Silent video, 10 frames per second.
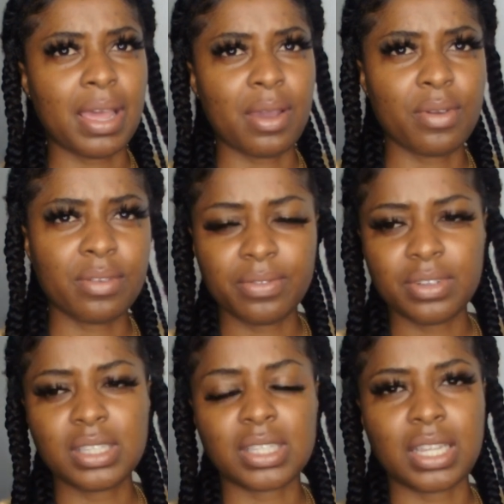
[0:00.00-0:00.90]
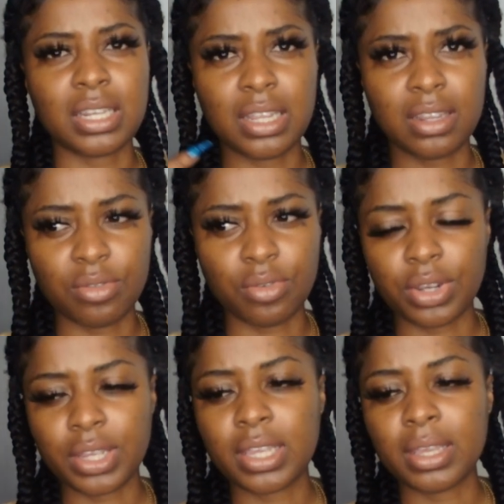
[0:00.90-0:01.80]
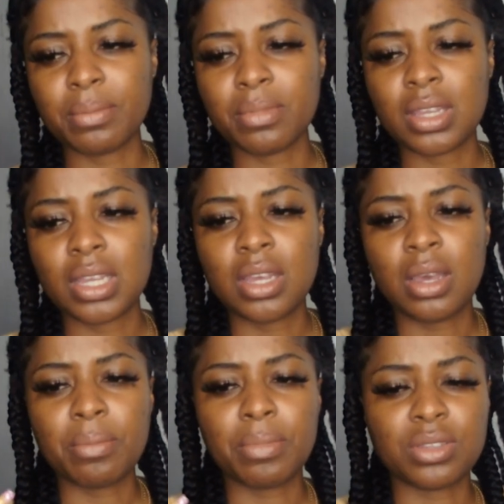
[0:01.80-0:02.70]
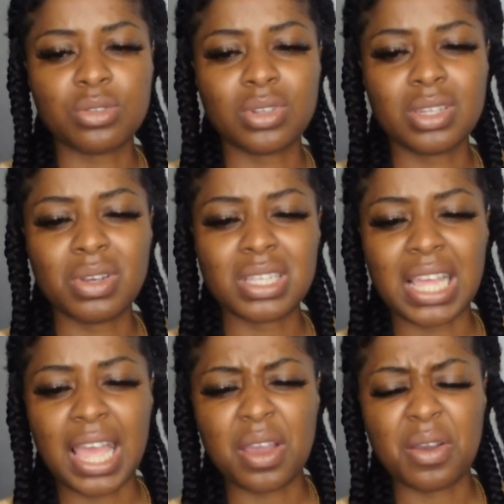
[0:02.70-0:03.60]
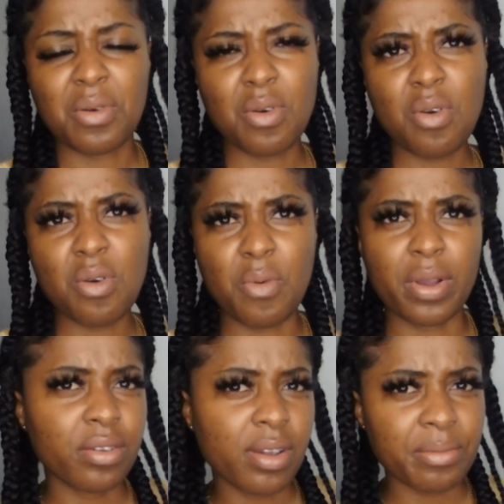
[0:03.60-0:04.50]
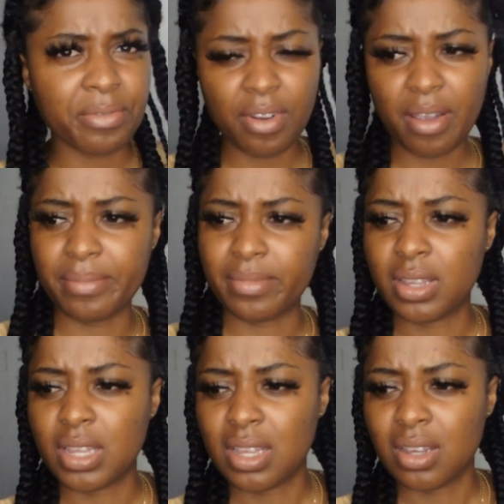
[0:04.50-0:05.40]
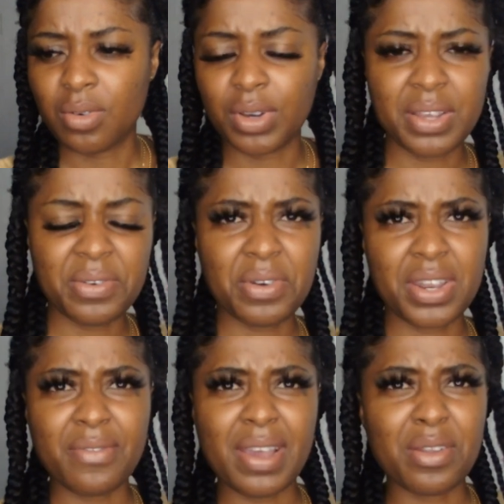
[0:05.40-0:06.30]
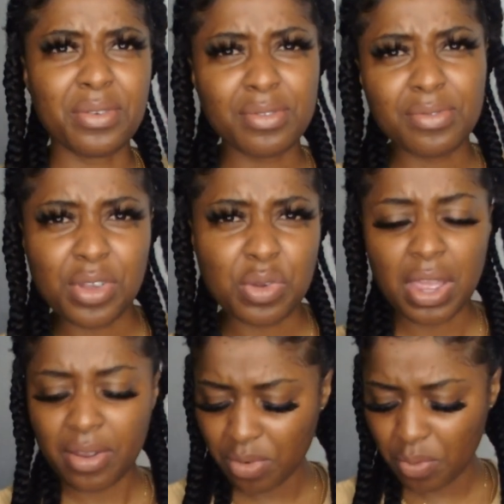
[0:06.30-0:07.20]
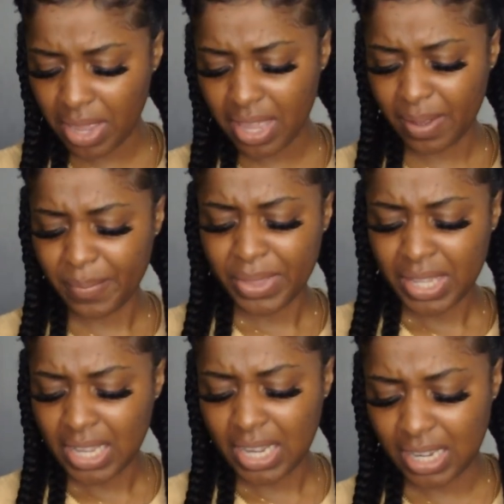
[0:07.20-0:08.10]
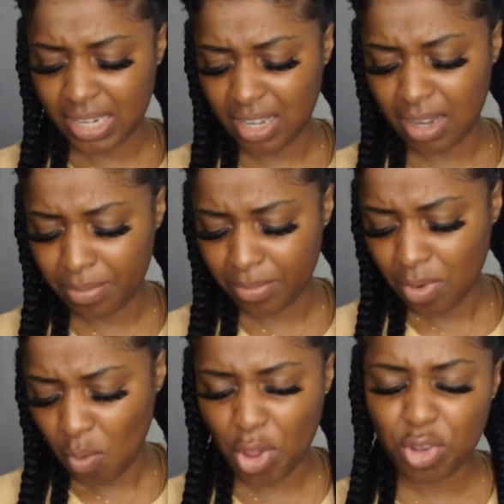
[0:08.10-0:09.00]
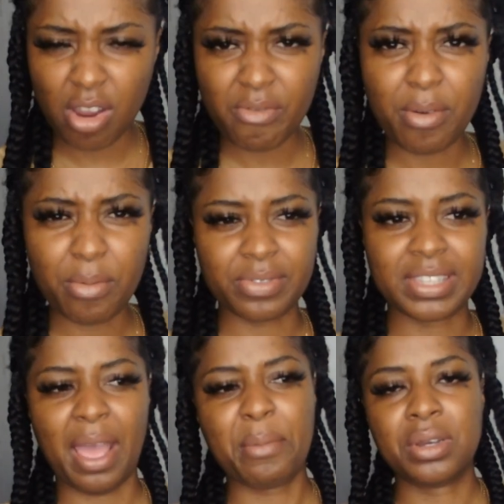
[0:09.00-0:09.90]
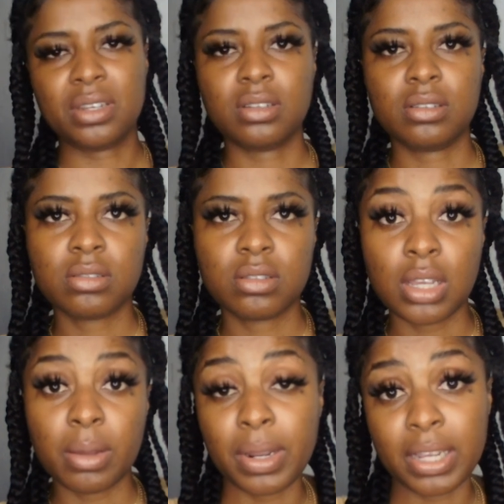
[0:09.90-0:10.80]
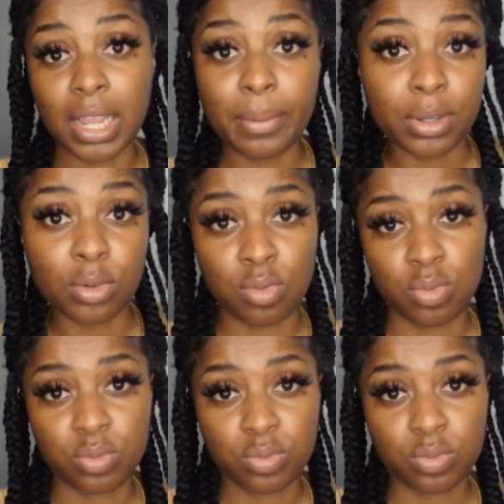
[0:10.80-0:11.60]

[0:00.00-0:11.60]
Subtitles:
I went first and then Roy came. But Tony was like, oh, where you come from? Whatever, I'm looking for you everywhere. And where you come from with Diamond? I'm like, Diamond who?